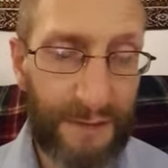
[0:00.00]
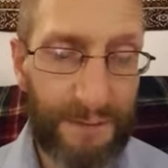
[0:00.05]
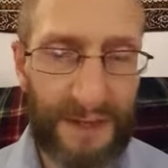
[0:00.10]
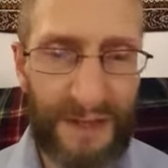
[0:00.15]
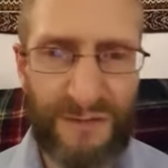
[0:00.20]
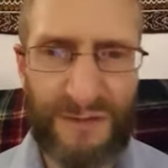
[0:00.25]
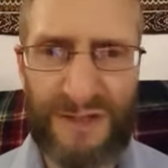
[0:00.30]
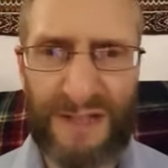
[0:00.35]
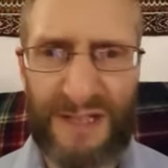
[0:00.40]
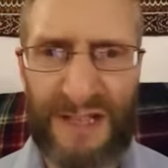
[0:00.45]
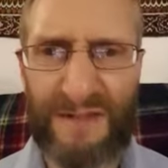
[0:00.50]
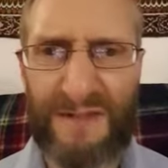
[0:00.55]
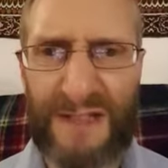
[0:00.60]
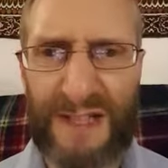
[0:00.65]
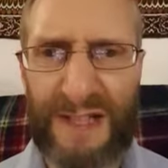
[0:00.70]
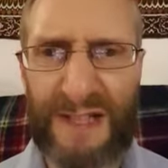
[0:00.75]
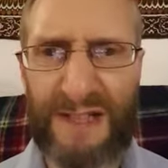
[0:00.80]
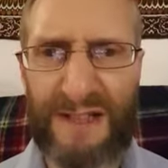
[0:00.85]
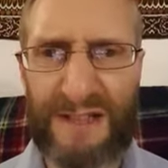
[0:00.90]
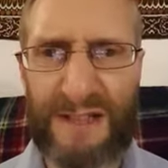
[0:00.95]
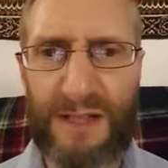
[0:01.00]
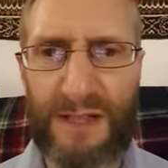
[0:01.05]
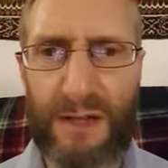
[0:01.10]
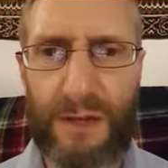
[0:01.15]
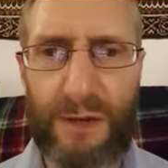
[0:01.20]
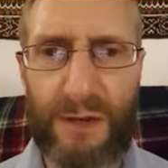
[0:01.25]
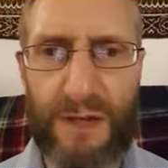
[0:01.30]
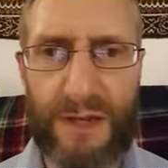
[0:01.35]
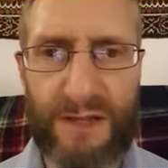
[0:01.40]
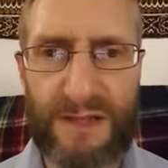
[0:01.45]
I've just left it in as a
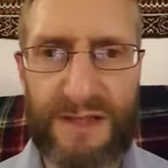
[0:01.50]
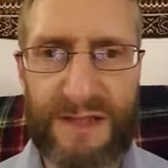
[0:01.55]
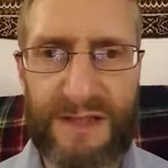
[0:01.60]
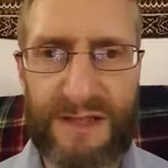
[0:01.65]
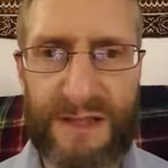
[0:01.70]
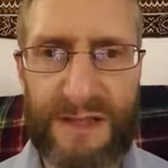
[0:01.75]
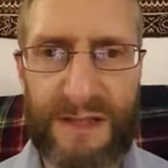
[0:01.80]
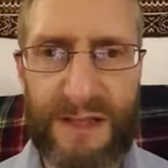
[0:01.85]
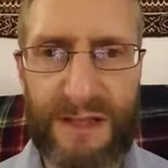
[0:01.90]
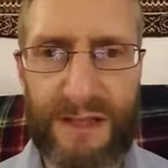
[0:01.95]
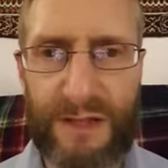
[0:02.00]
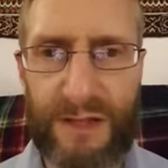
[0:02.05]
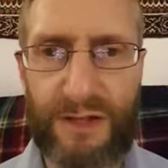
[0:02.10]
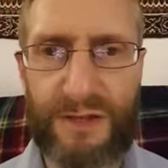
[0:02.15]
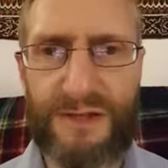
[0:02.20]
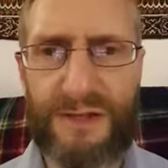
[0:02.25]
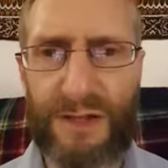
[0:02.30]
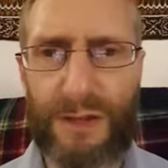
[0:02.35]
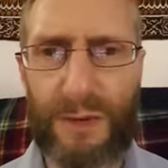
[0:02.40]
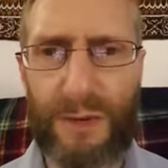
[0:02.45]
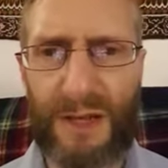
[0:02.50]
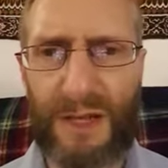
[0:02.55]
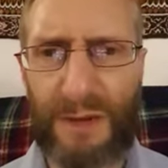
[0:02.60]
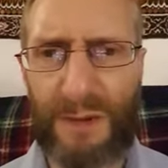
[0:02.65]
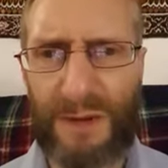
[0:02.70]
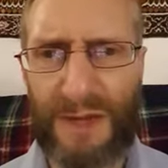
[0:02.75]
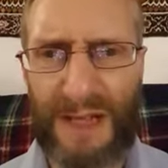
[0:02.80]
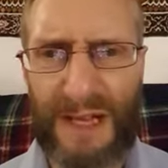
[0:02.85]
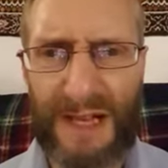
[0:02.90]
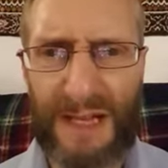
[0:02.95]
curiosity, to go
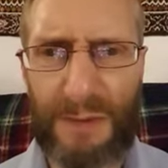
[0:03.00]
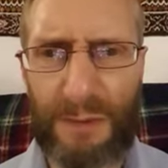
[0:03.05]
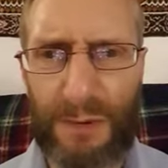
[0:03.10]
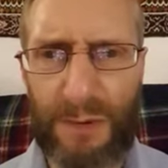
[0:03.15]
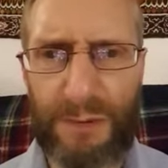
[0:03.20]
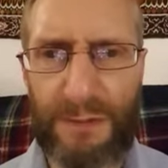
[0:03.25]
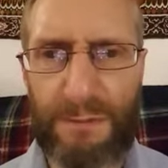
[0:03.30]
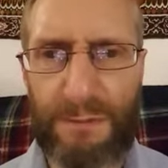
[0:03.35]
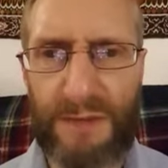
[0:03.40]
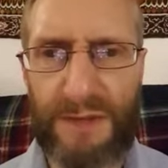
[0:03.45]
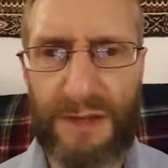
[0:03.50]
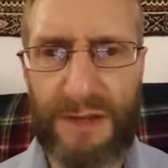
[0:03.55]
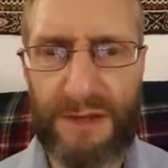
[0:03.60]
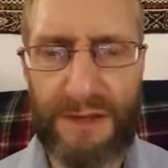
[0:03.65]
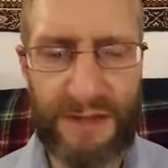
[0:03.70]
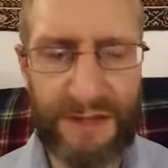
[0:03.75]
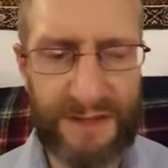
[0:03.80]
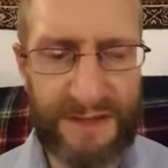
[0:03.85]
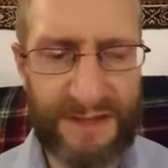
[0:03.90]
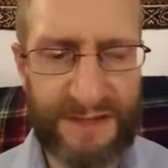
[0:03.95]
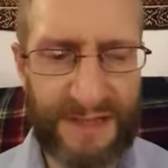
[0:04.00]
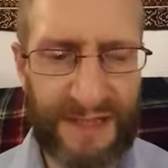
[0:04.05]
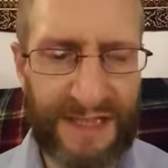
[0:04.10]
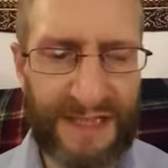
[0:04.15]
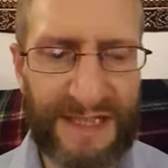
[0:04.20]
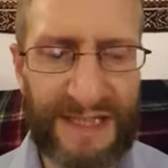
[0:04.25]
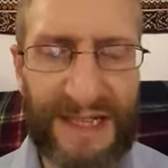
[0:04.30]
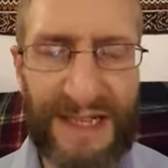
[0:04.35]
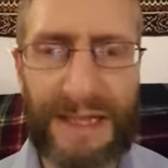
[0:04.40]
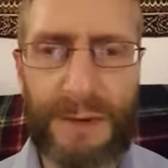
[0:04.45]
with the animal. There's
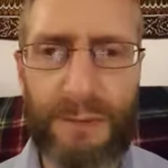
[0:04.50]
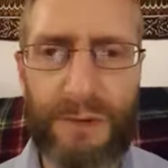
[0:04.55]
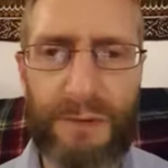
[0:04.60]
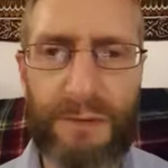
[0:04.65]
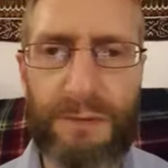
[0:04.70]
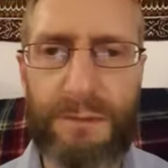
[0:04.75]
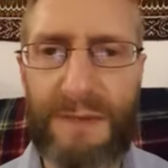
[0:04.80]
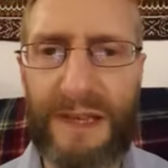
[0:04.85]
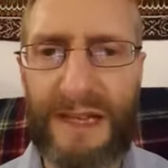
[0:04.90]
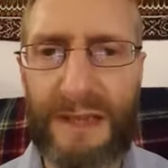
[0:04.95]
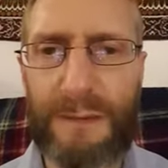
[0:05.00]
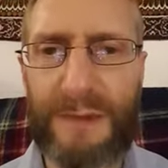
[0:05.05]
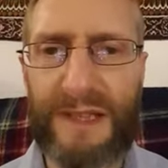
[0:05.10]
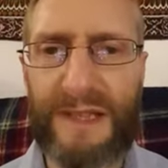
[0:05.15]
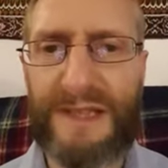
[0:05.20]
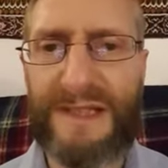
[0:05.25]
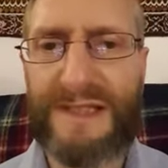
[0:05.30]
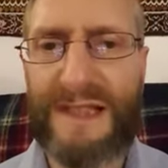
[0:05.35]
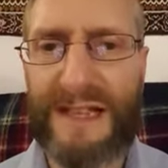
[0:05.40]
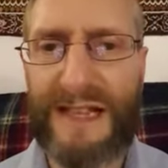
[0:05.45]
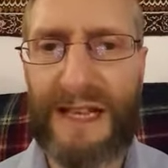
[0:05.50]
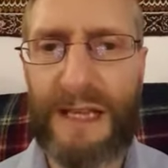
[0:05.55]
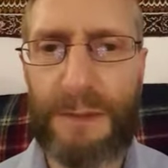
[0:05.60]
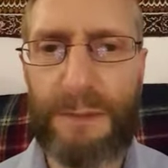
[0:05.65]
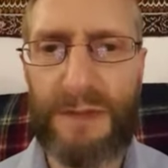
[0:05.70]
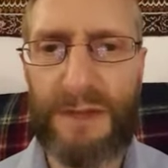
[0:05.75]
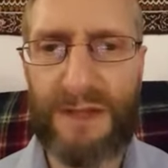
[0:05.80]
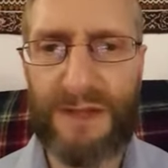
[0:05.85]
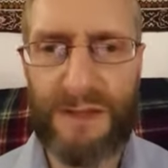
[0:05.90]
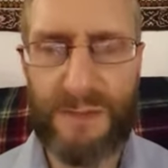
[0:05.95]
like an animalistic
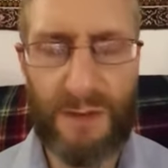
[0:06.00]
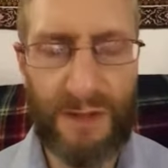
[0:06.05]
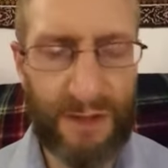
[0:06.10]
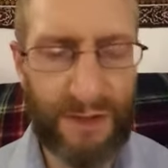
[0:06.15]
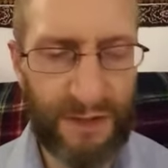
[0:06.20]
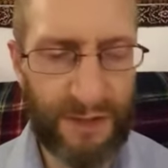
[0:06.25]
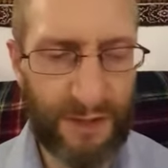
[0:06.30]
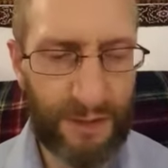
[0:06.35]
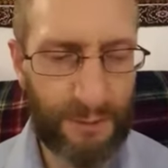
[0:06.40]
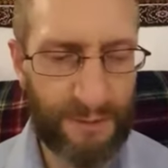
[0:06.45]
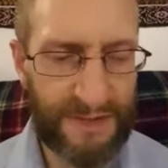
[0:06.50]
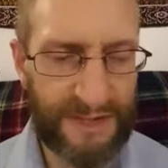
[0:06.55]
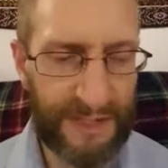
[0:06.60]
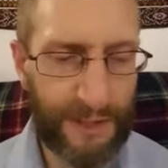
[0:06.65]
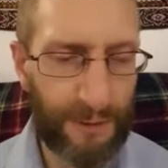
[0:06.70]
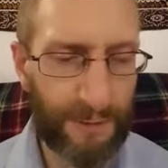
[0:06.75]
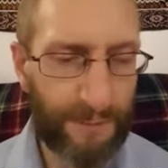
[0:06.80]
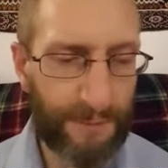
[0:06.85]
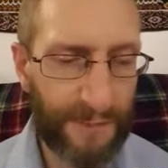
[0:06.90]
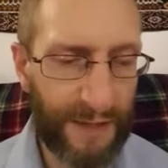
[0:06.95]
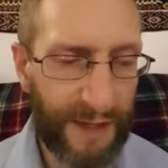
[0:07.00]
element as well that comes out.